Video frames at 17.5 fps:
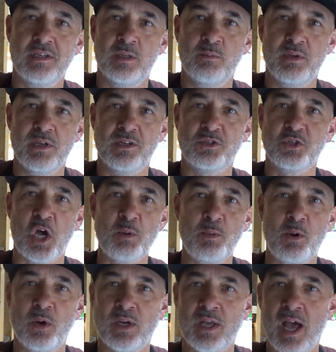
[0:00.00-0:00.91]
And being a
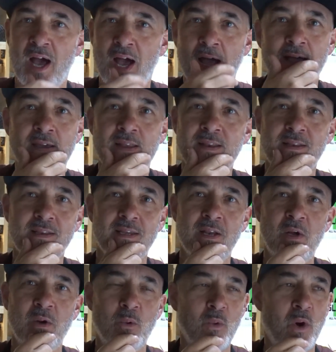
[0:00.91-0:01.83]
softball guy and, you
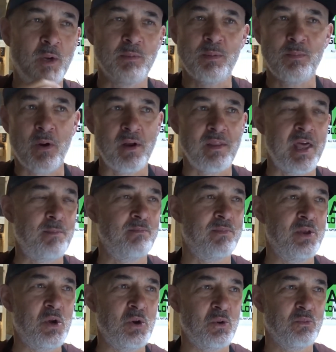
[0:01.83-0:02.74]
know, want to be part of that,
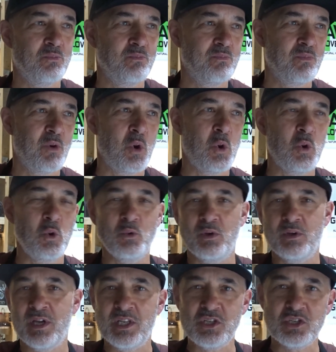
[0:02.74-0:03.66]
you know,
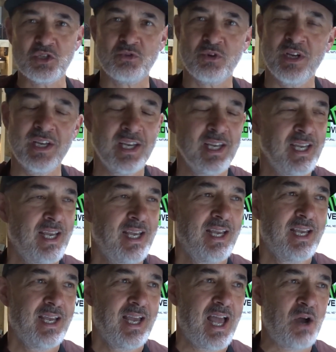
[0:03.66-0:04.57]
whole industry,
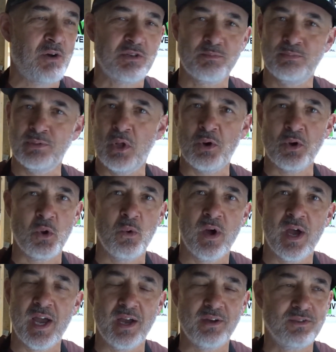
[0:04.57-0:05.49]
I was blown
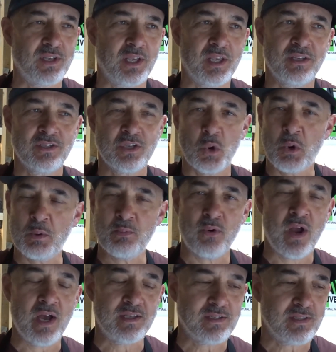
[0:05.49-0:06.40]
away. I was like so
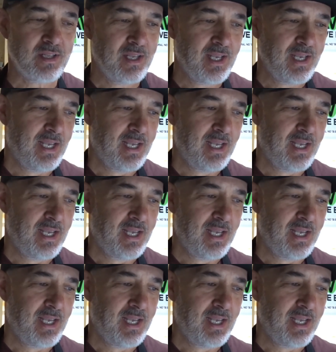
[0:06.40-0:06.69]
impressed.